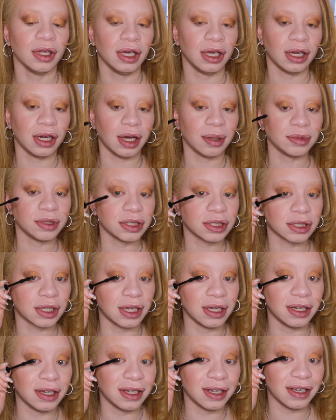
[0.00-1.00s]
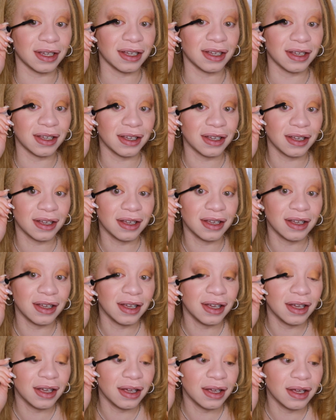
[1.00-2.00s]
and I'm just gonna
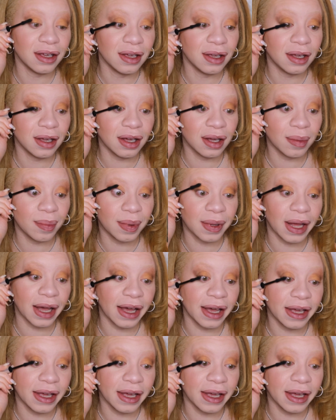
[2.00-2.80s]
apply